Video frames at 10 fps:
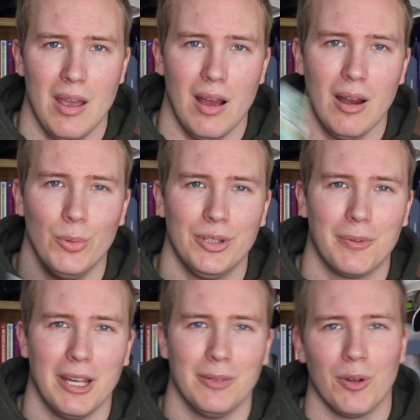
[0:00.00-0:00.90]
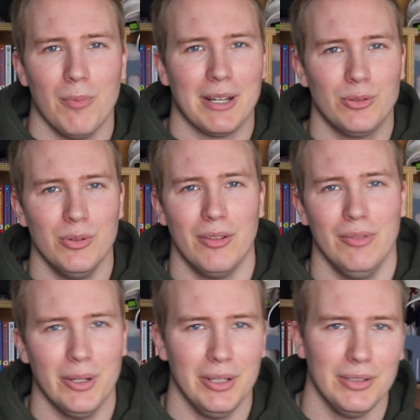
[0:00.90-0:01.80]
Alright, what's up guys? Welcome back to another
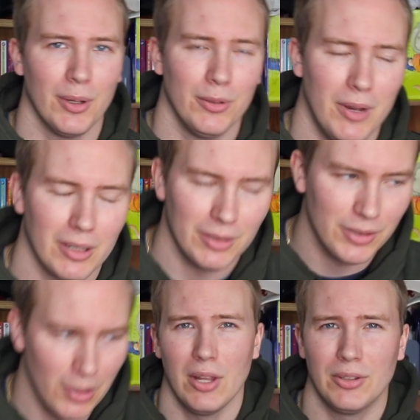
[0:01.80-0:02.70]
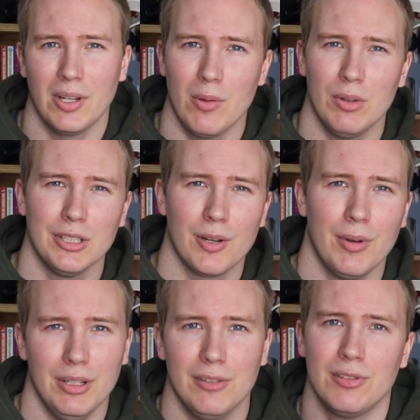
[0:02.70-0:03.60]
video on East Coast Manga. So, now uh, today I want to talk
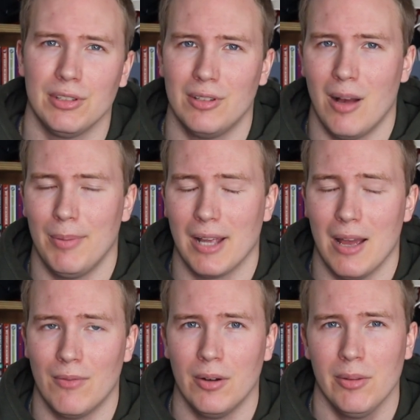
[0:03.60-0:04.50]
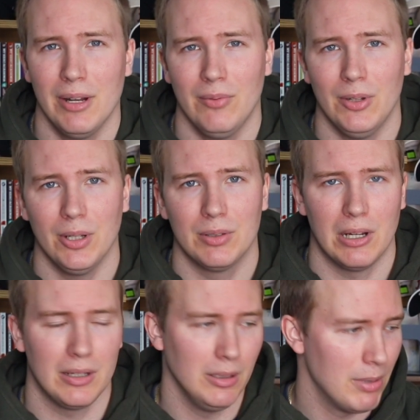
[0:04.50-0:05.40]
about an interesting topic. I've already made a video
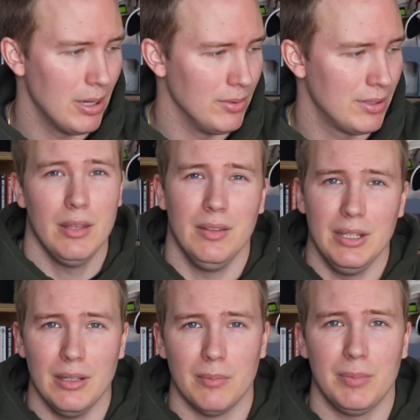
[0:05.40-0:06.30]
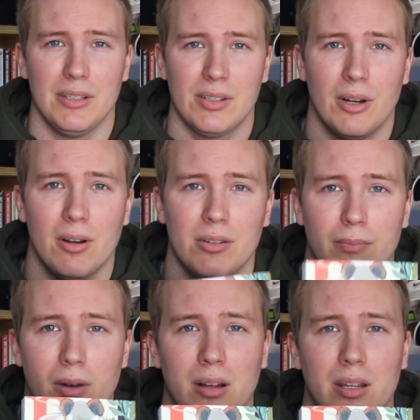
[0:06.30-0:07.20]
talking about the
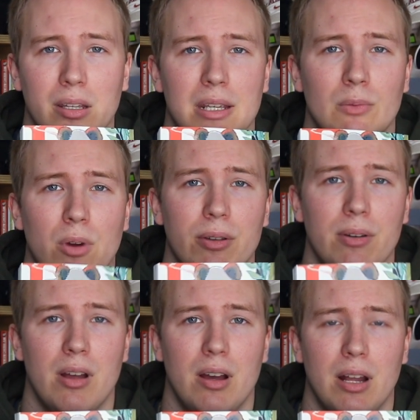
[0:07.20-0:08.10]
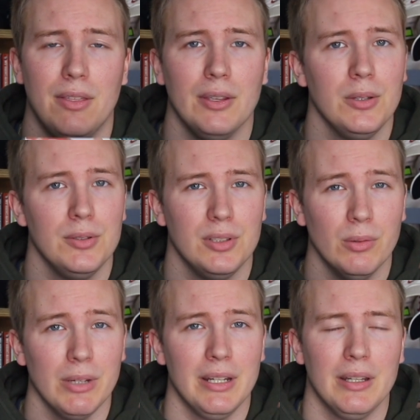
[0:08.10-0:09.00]
Beastars manga and whether or not I think you should
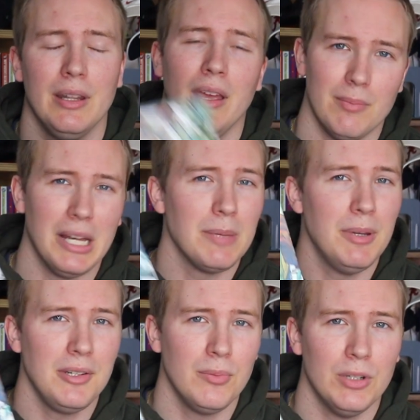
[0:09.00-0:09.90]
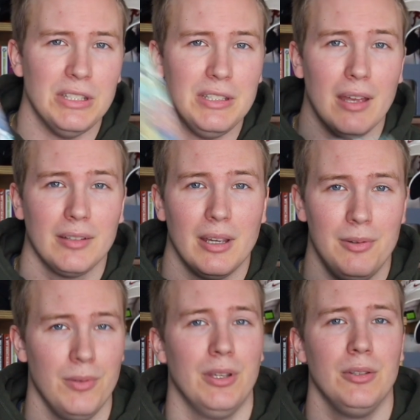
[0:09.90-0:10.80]
read it. My opinion was yes, I
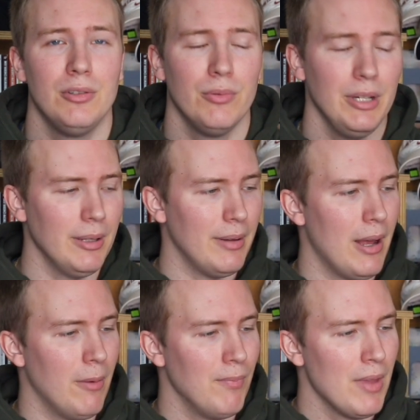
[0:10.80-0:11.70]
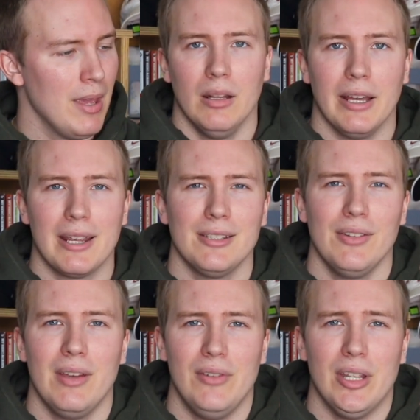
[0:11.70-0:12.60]
do think you should read it. Now, like I said
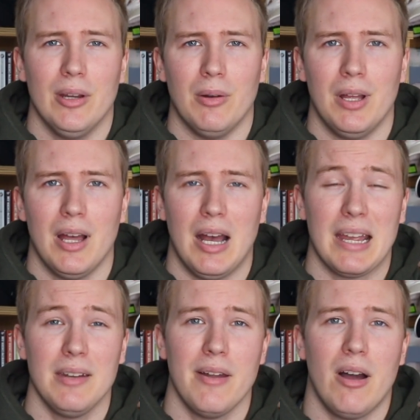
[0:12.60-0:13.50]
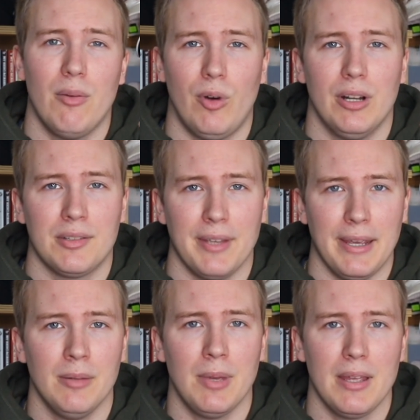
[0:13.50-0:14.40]
in that video, I had not watched the
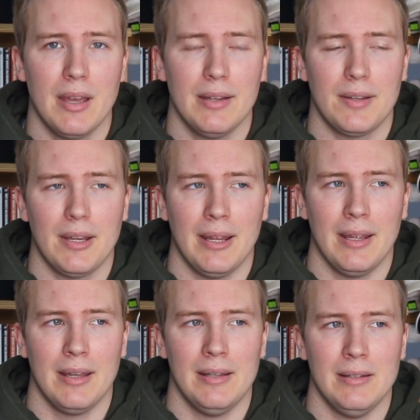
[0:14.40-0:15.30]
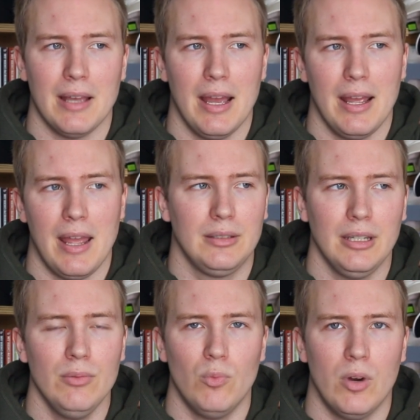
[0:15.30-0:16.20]
anime yet, and I
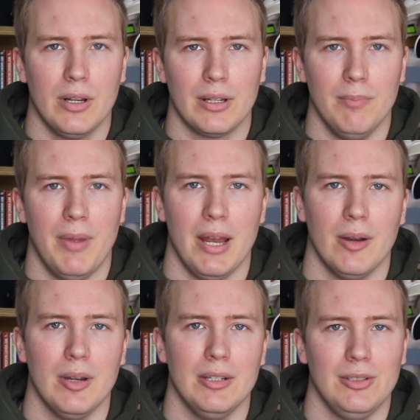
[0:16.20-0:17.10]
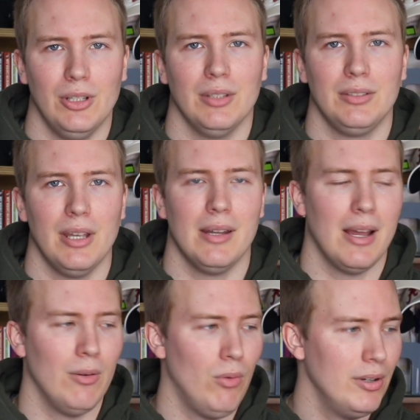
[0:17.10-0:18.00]
didn't want to compare it just yet.
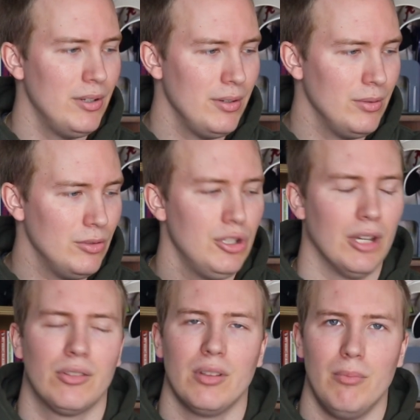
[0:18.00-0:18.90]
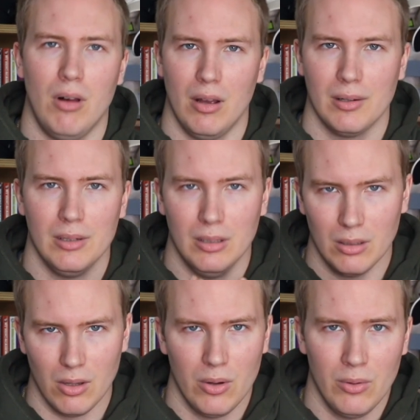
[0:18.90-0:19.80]
I want to do just the manga
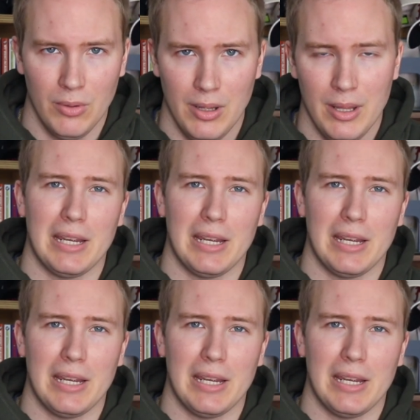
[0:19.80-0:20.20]
alone.